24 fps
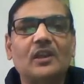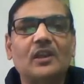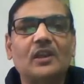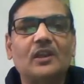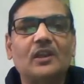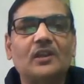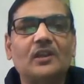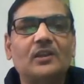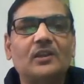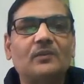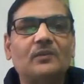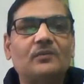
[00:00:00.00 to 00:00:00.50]
in
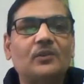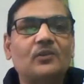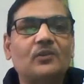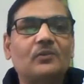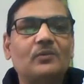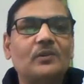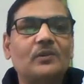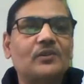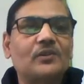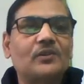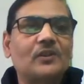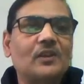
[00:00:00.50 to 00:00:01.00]
the
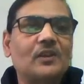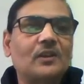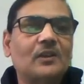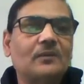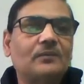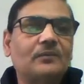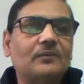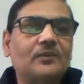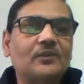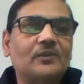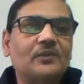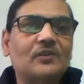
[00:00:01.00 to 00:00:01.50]
frequency of
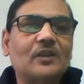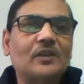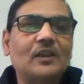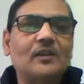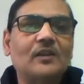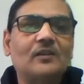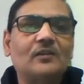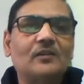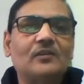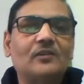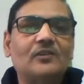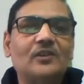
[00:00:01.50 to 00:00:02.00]

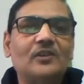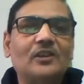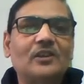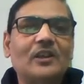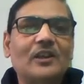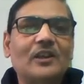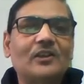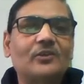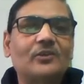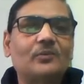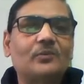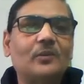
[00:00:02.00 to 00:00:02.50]
standard gene
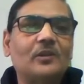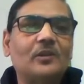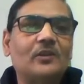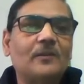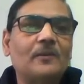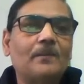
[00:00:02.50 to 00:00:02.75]
arrangement.